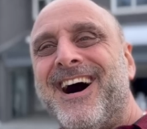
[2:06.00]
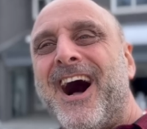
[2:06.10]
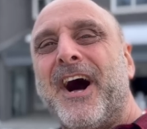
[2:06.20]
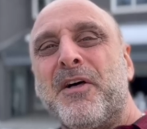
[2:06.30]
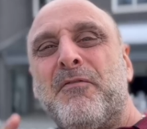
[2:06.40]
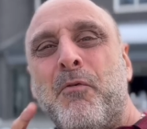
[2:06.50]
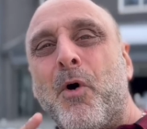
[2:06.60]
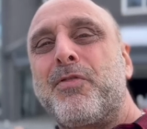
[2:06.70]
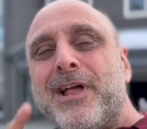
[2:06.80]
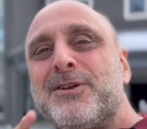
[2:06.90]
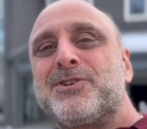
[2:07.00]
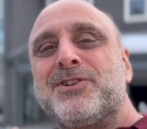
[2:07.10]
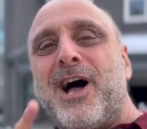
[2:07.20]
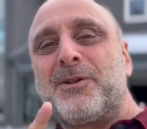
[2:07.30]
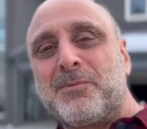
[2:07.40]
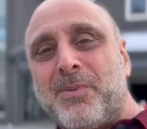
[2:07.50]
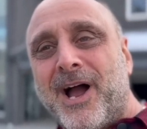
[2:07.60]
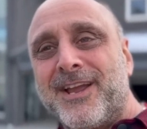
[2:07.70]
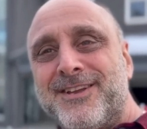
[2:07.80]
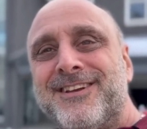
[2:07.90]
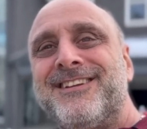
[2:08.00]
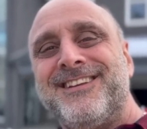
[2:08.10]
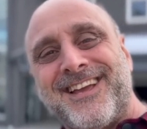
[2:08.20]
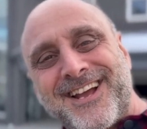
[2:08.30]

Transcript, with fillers: on a $4,000 bike. Yeah,